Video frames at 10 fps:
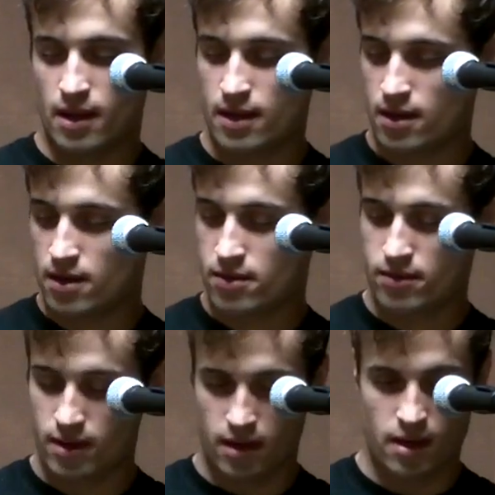and a
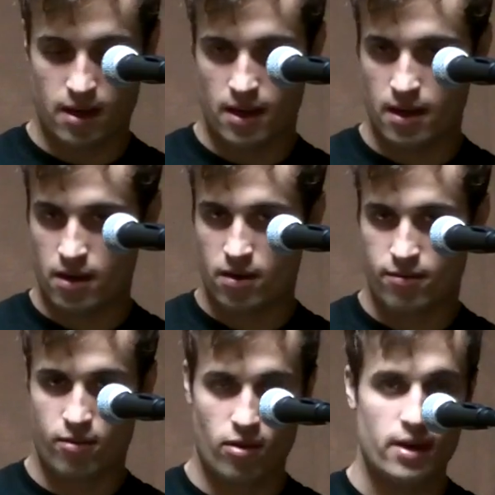3 E and a
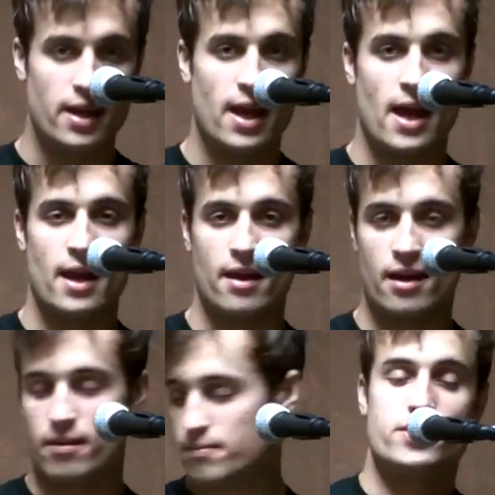4 E and a.